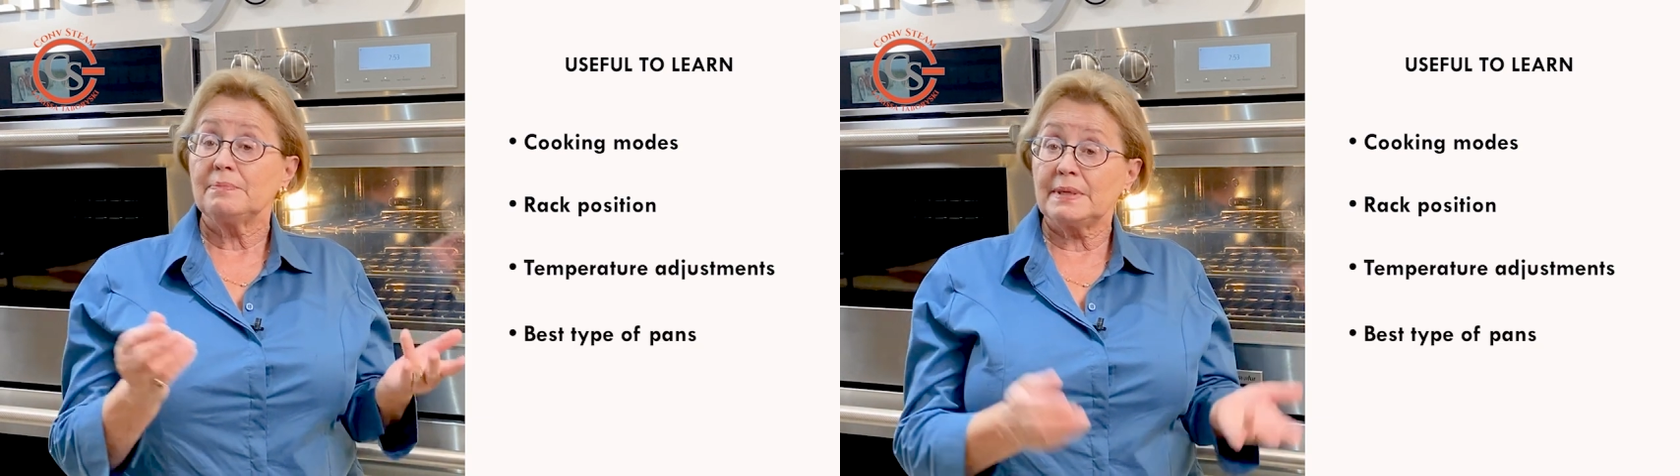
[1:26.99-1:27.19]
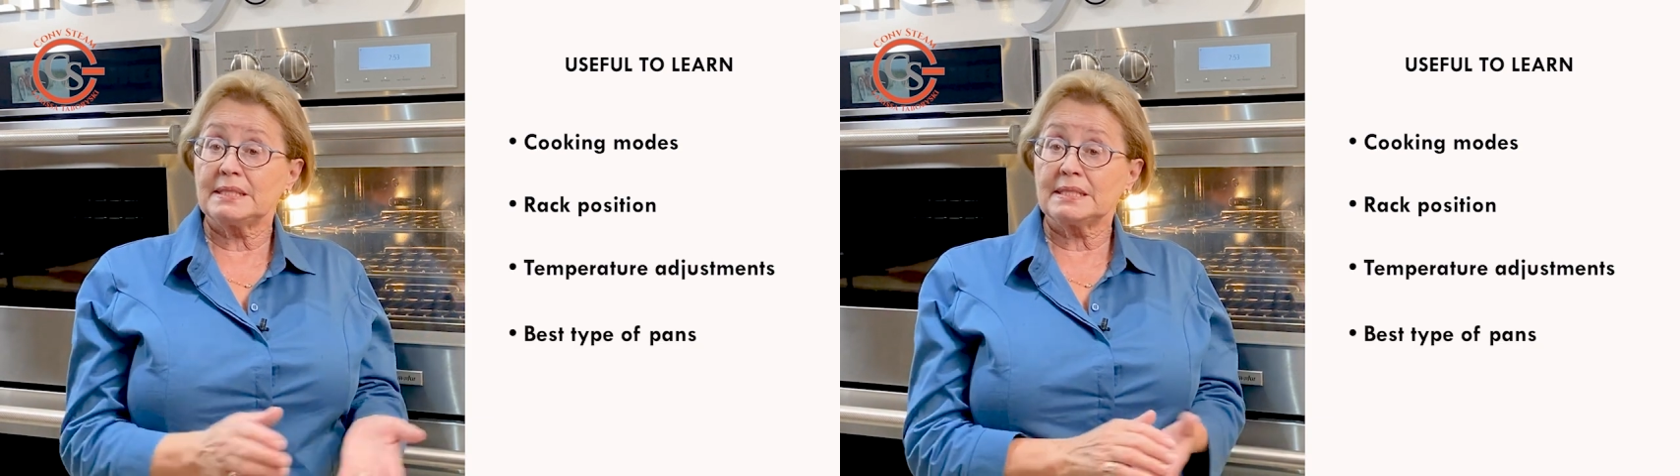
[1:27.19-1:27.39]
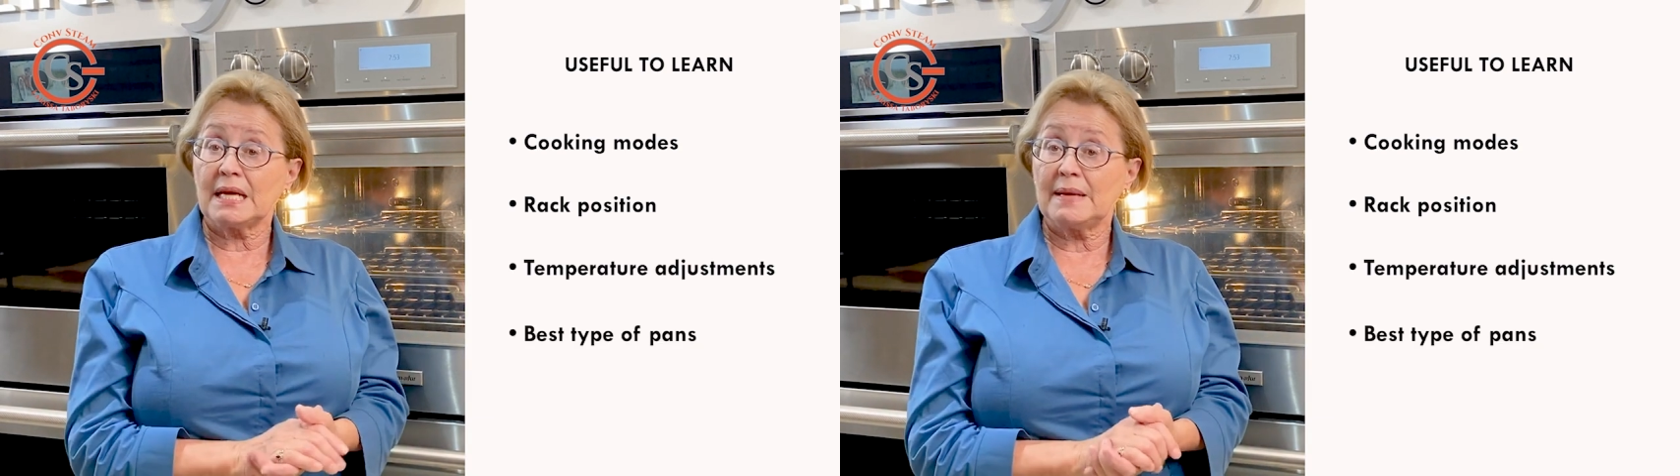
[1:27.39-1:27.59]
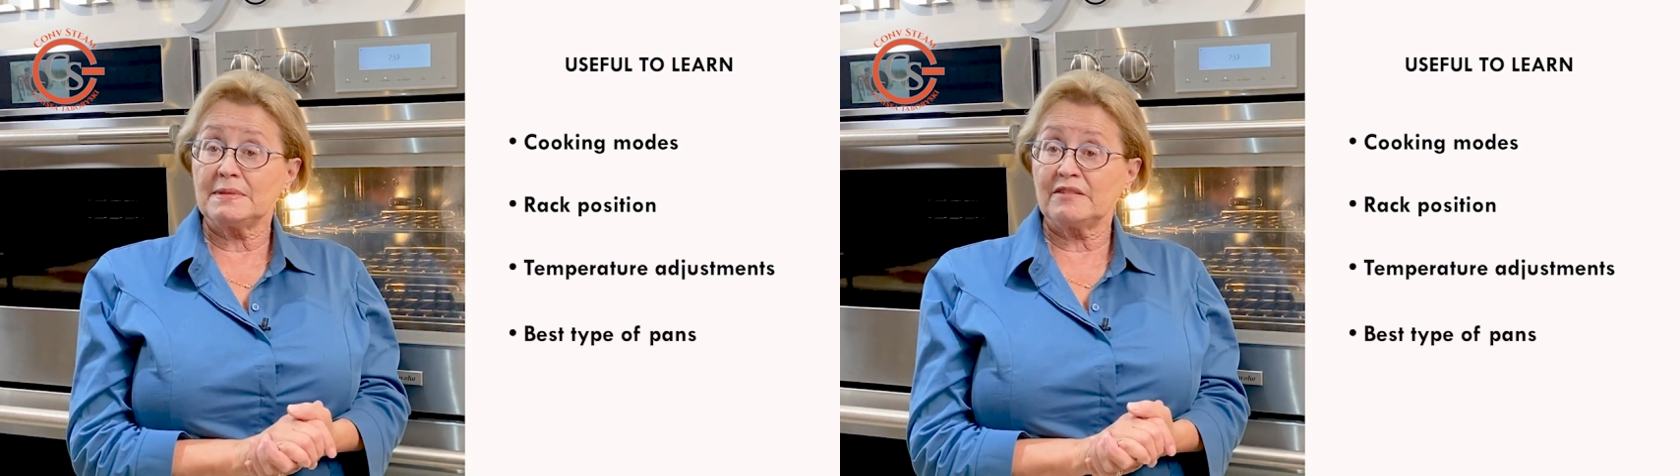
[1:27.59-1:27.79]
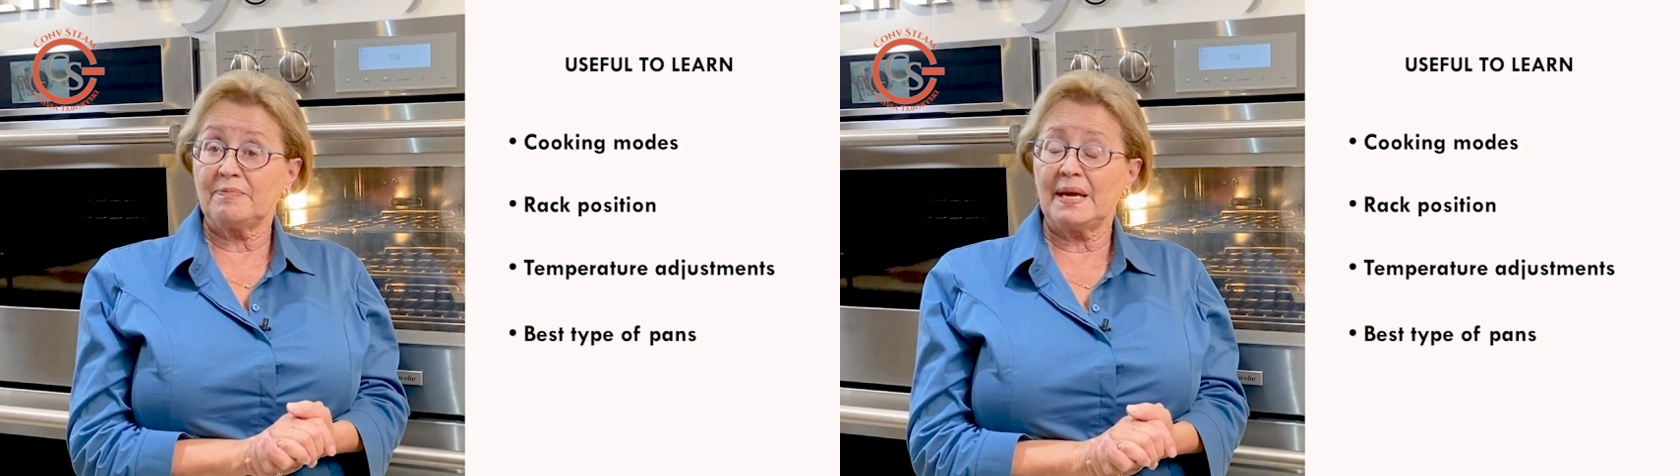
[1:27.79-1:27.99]
best
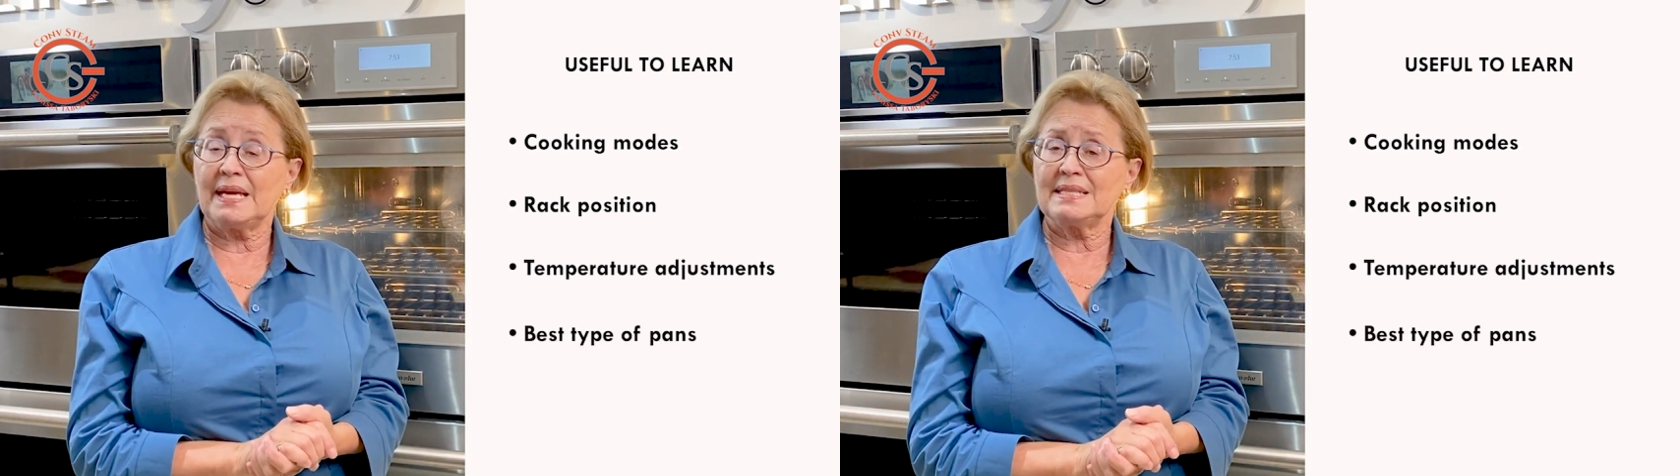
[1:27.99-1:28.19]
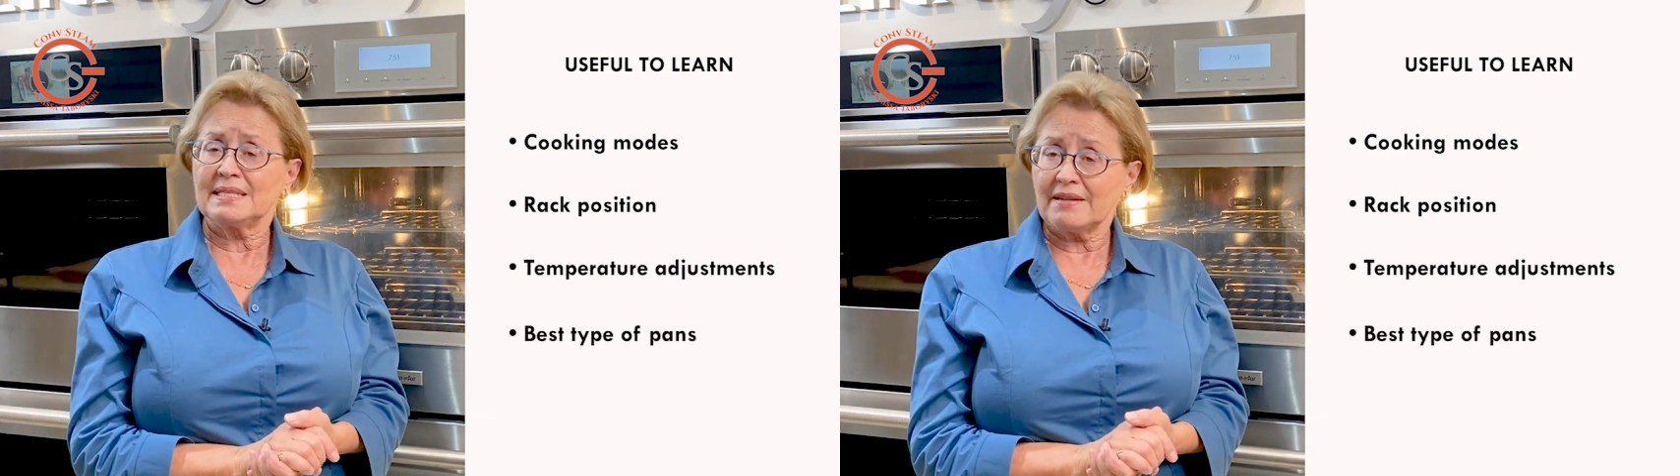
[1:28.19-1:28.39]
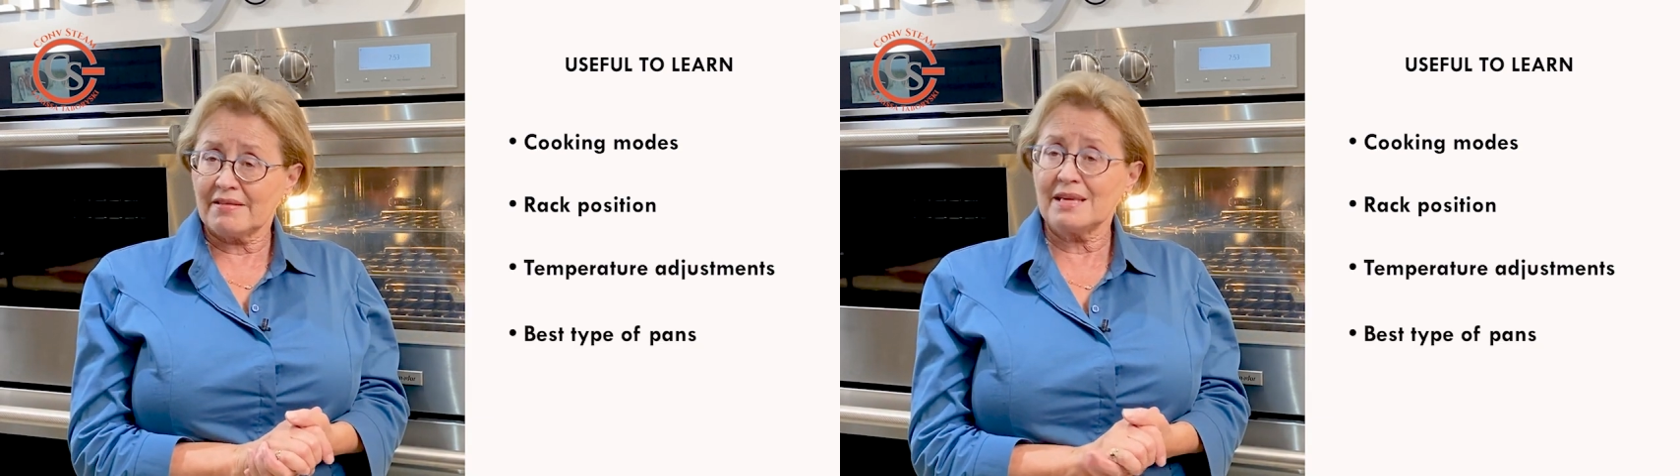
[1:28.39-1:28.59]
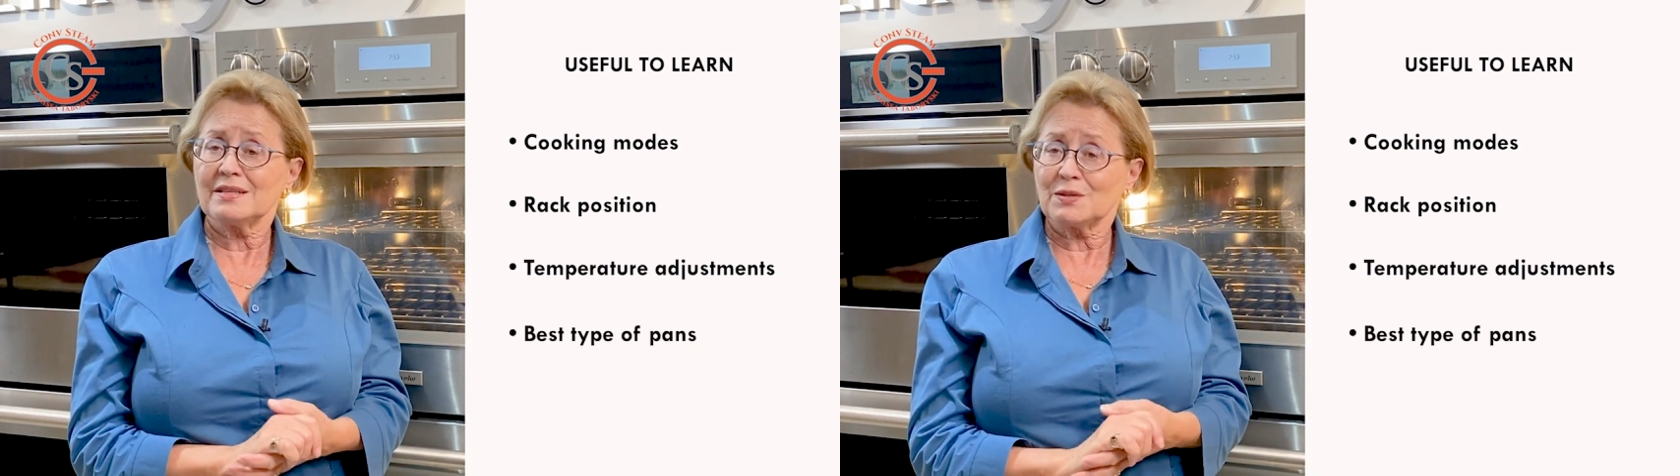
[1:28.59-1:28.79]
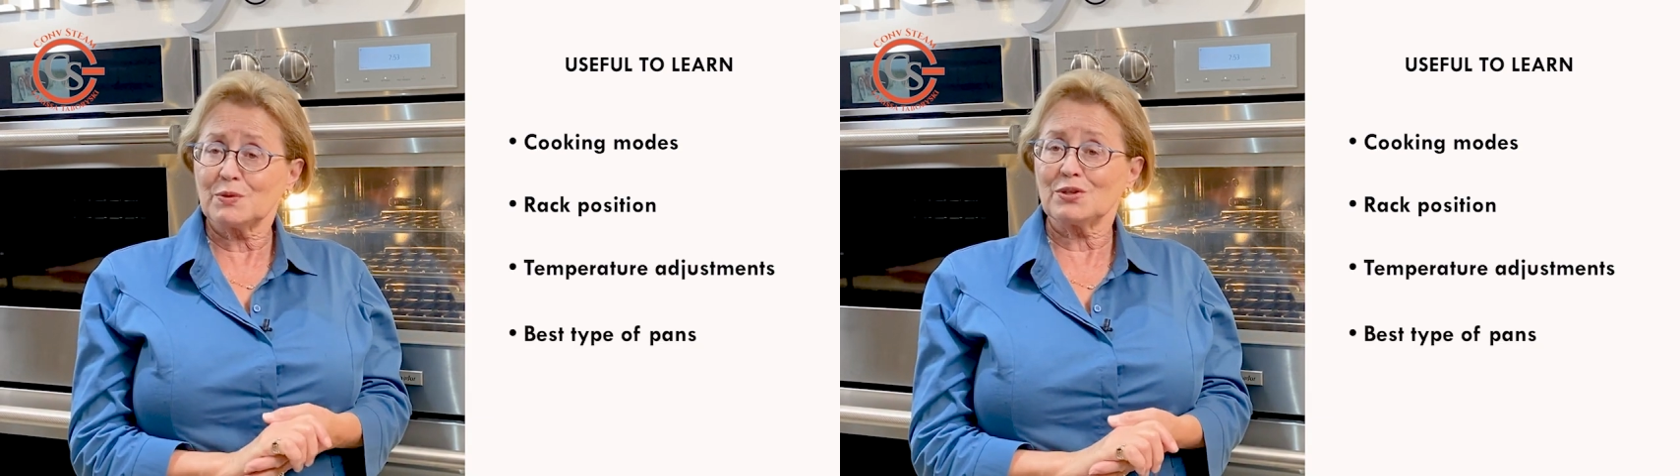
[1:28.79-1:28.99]
types of pans,
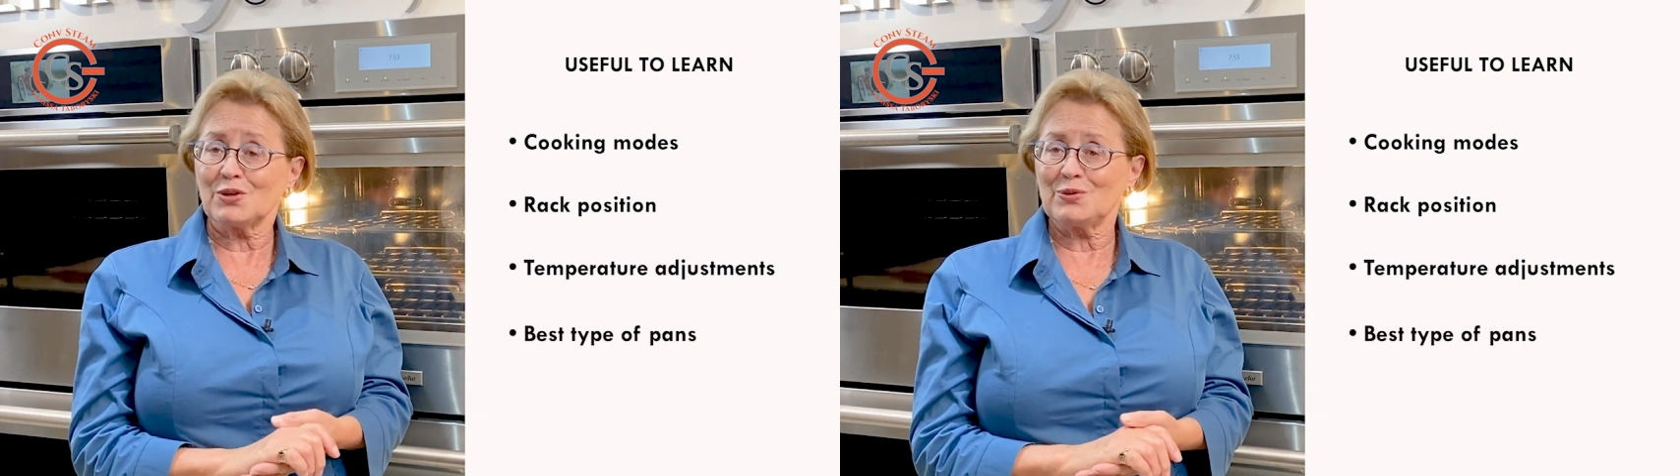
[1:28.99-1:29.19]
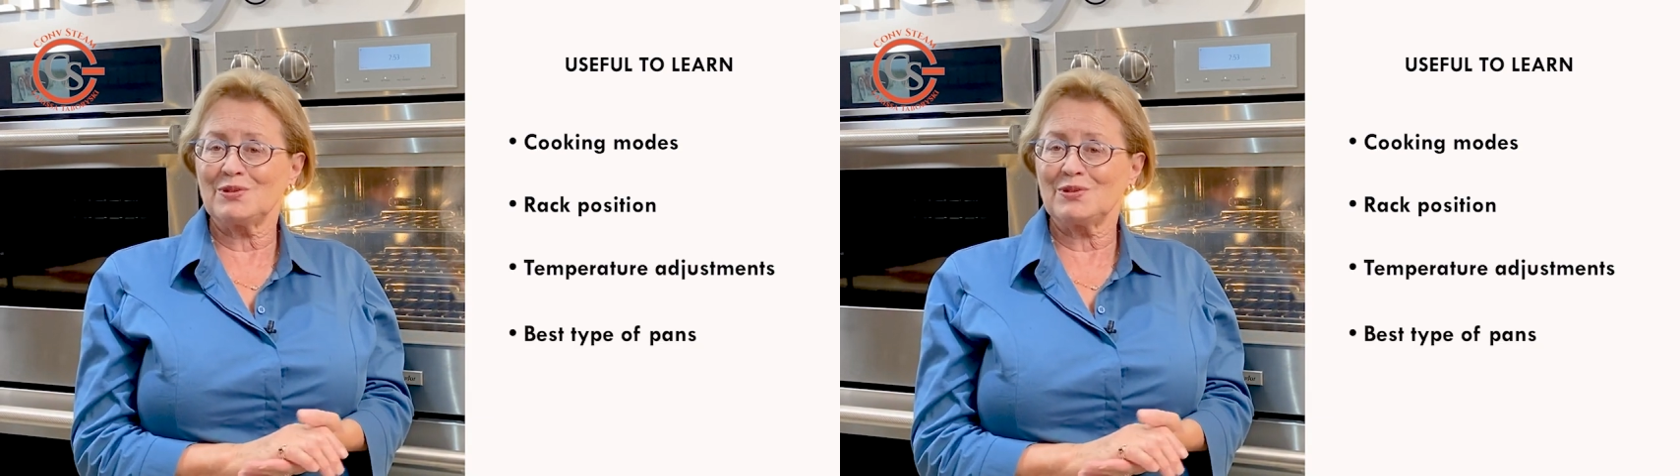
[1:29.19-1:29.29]
things will go